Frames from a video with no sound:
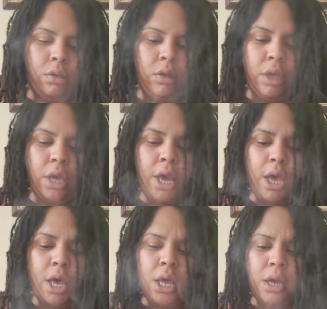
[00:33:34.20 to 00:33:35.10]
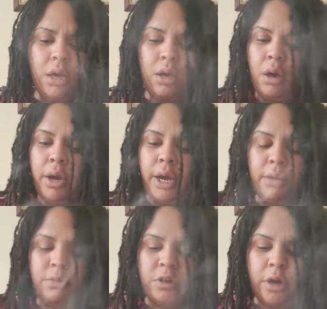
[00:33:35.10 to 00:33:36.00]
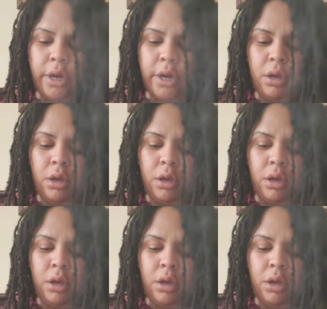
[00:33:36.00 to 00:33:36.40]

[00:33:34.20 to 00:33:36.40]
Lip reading: Yeah. All right. I'm sorry.